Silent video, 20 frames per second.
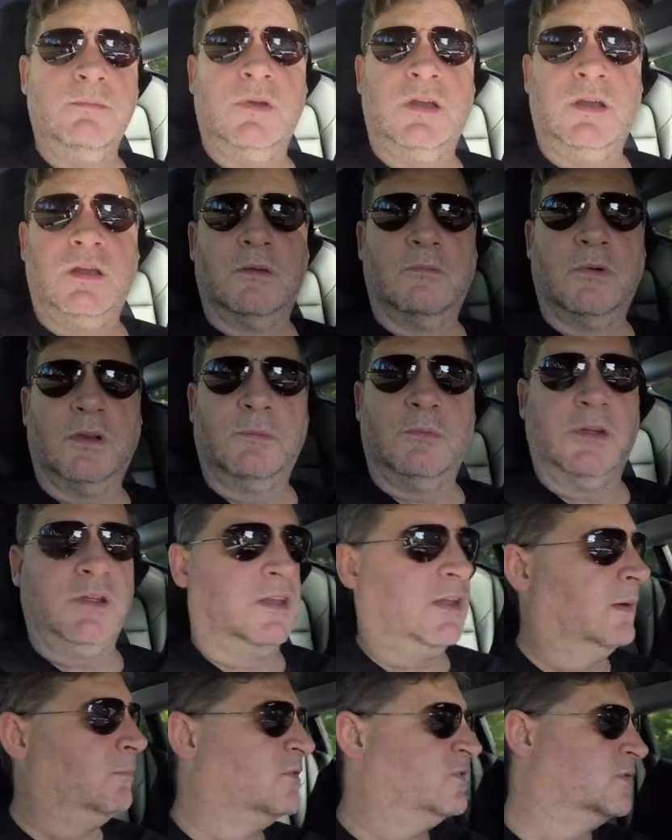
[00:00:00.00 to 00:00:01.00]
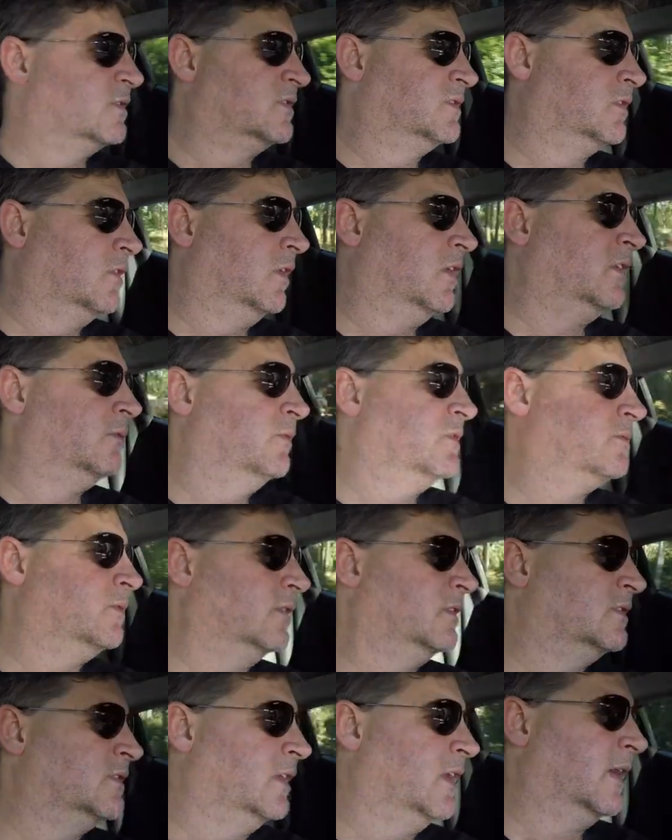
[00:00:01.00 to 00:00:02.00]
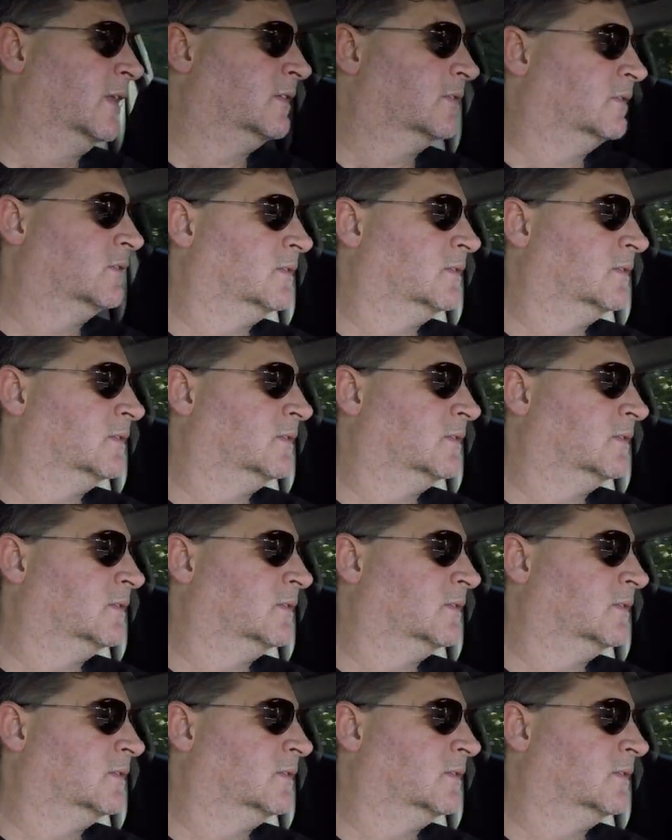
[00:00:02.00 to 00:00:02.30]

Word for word: And one of my cameras just died. Which one is that?